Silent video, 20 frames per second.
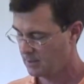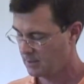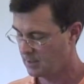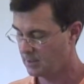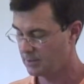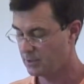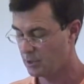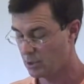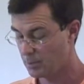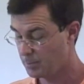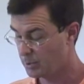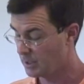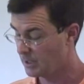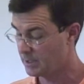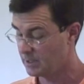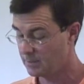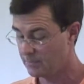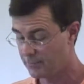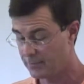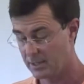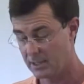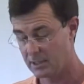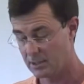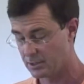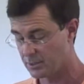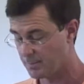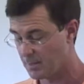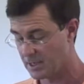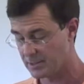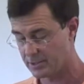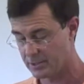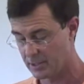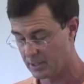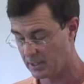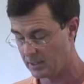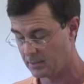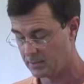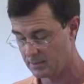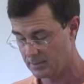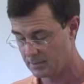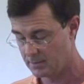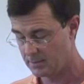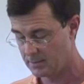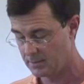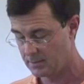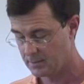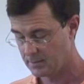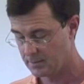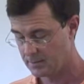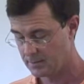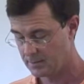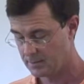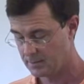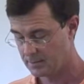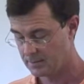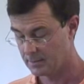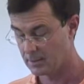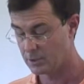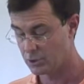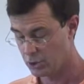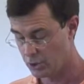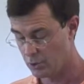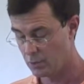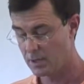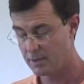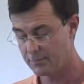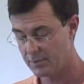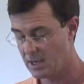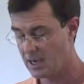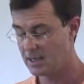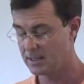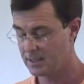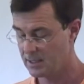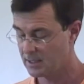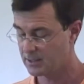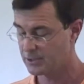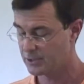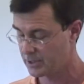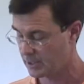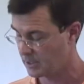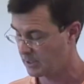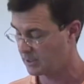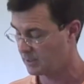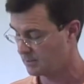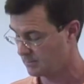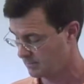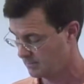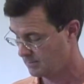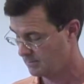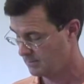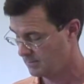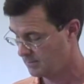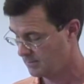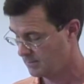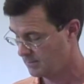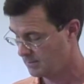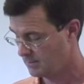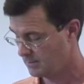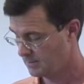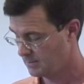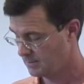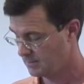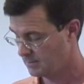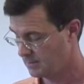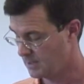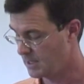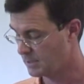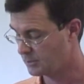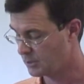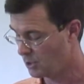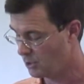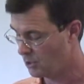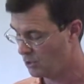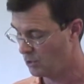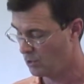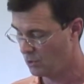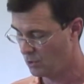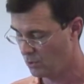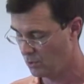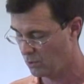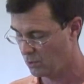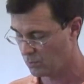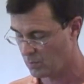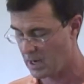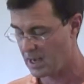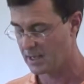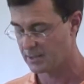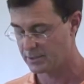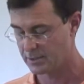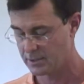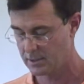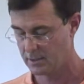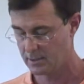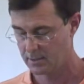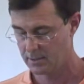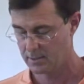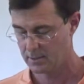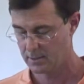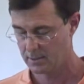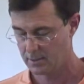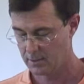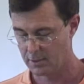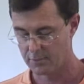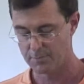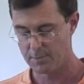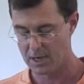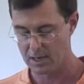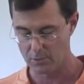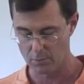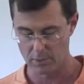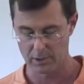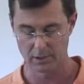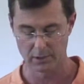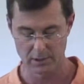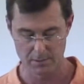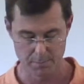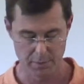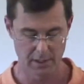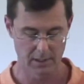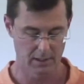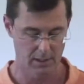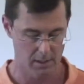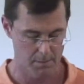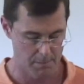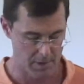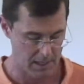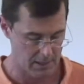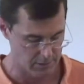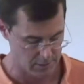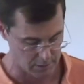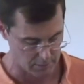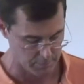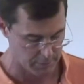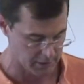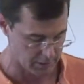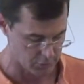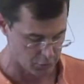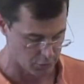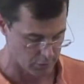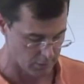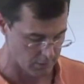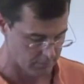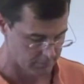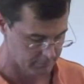And there are plenty of things, my son, that you have not yet seen, like the whole rest of my really big and amazing picture.